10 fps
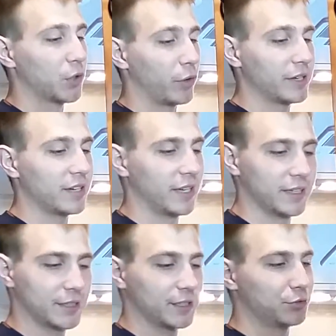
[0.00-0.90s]
Gray
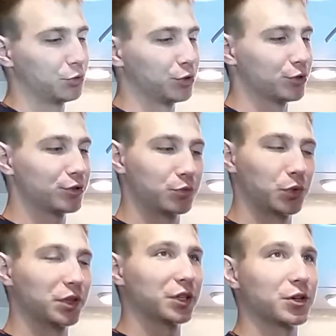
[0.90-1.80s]
tank, there's
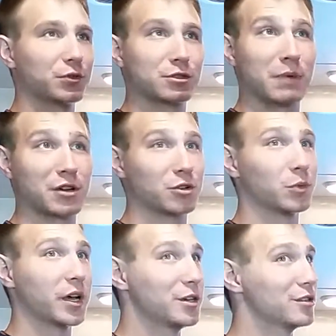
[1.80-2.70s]
really no special
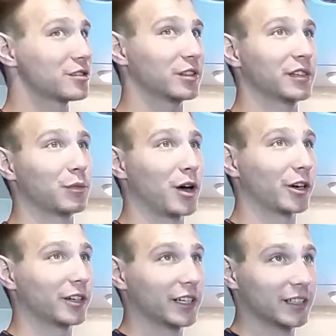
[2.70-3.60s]
way. You just leave
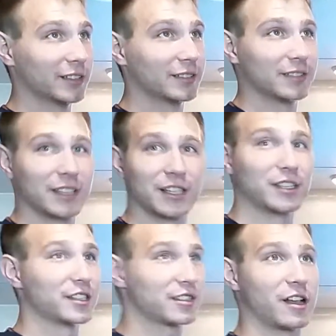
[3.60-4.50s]
water in it,
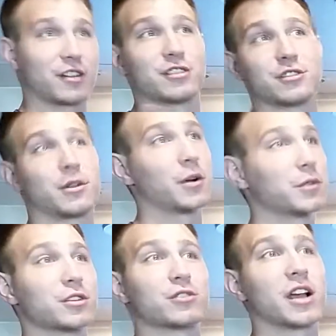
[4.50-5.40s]
and it sloshes around
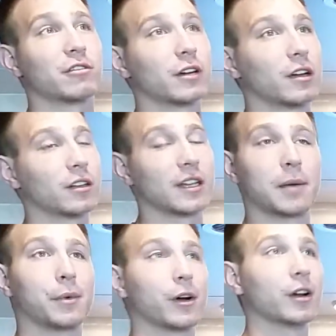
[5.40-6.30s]
when you drive around on
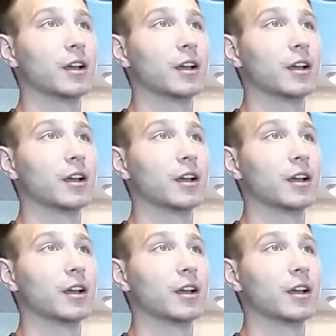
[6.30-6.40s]
that part.